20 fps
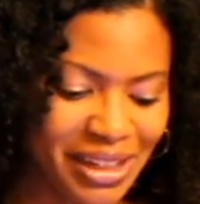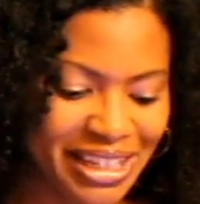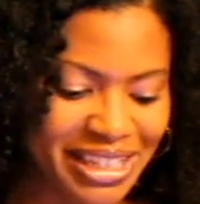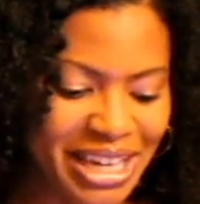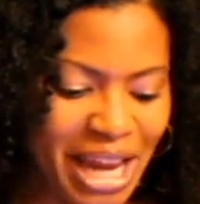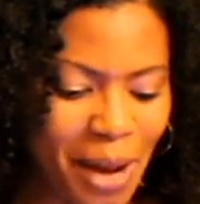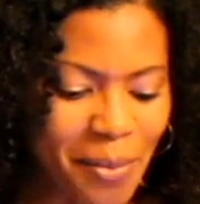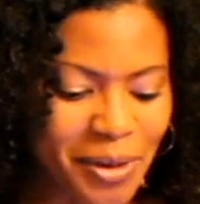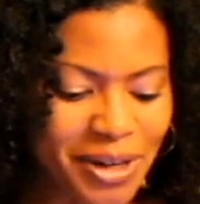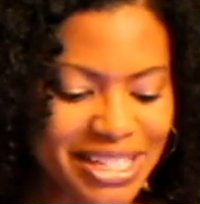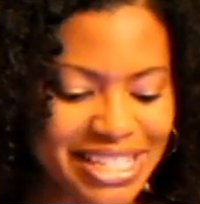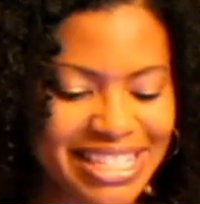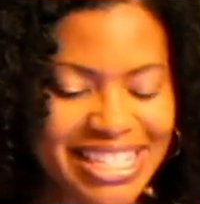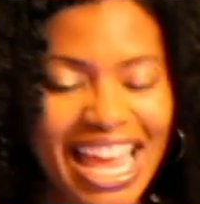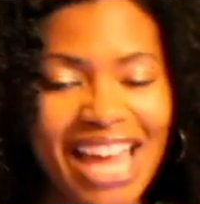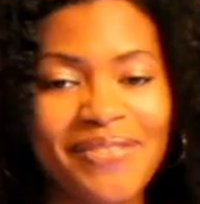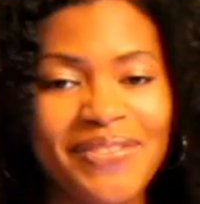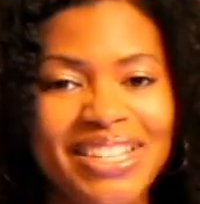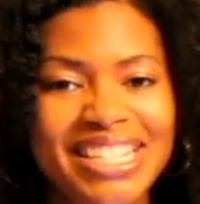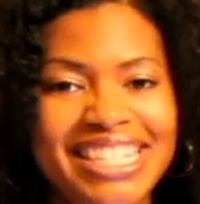Number
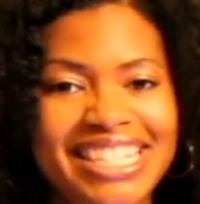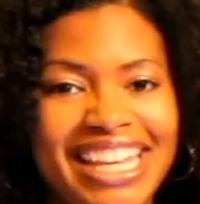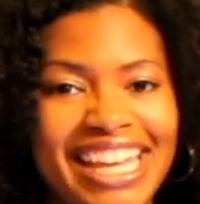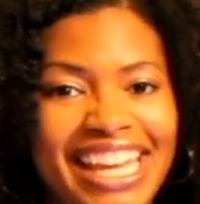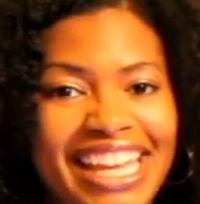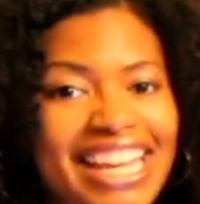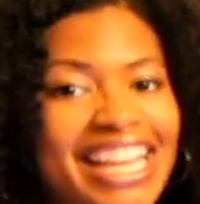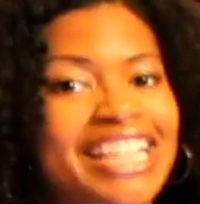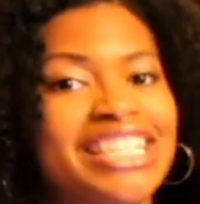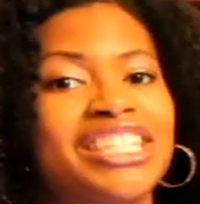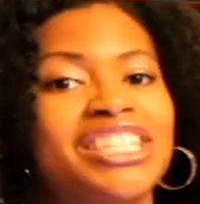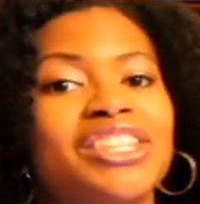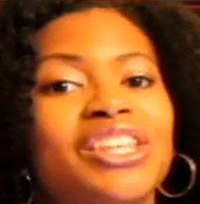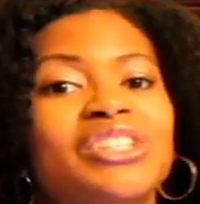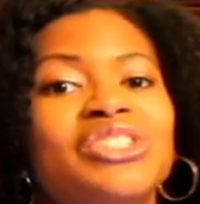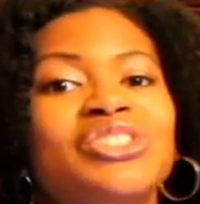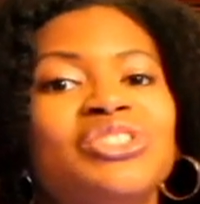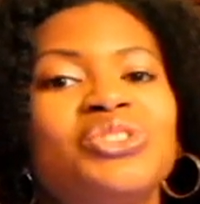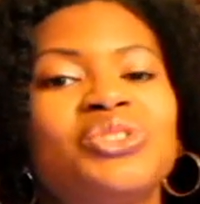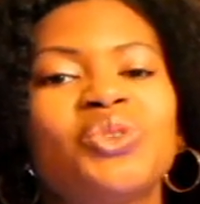17 is
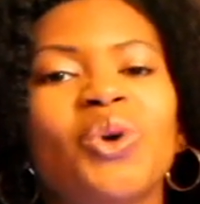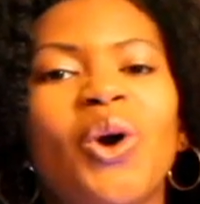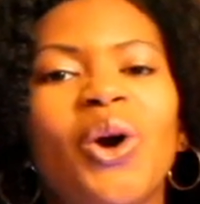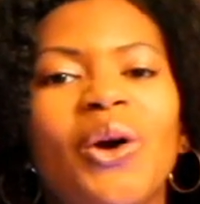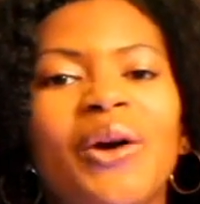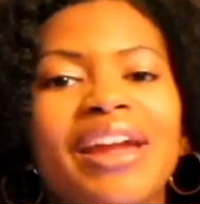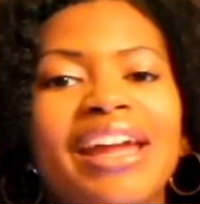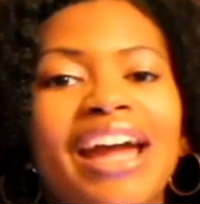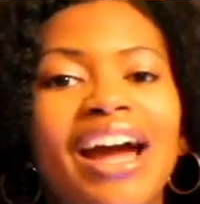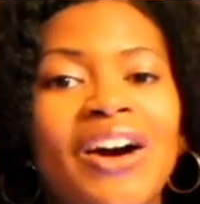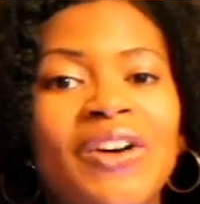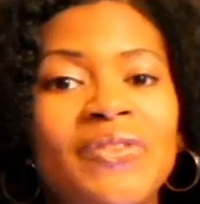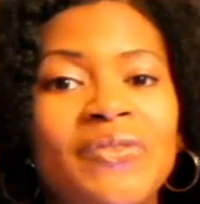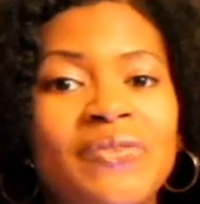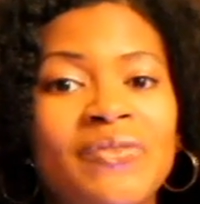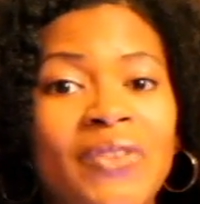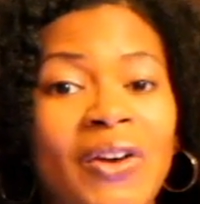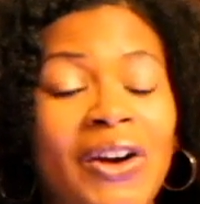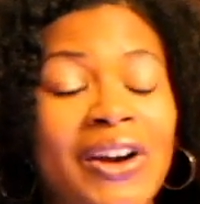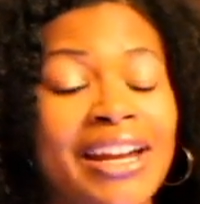The Story of
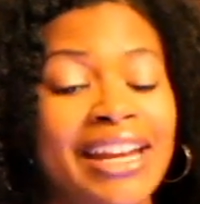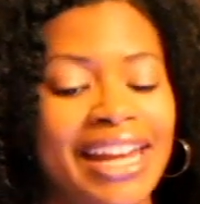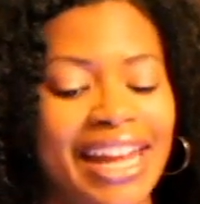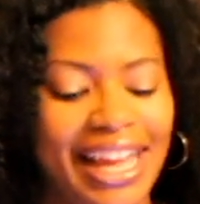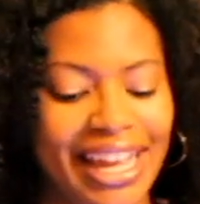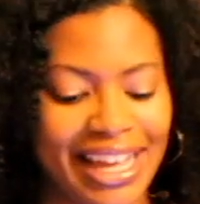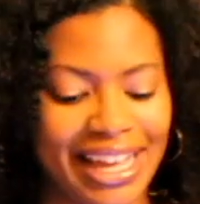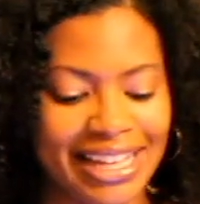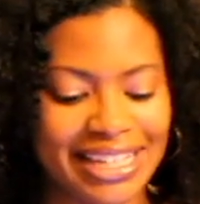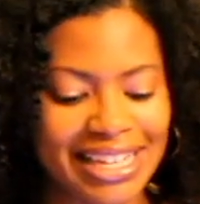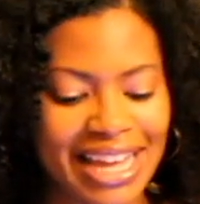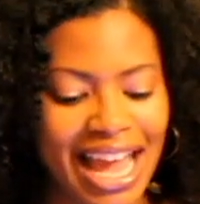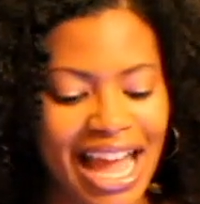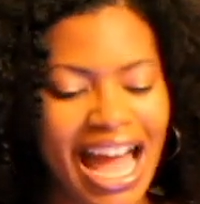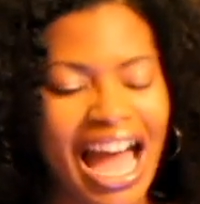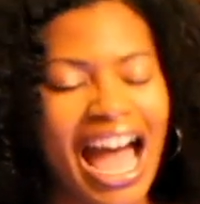Ferdinand.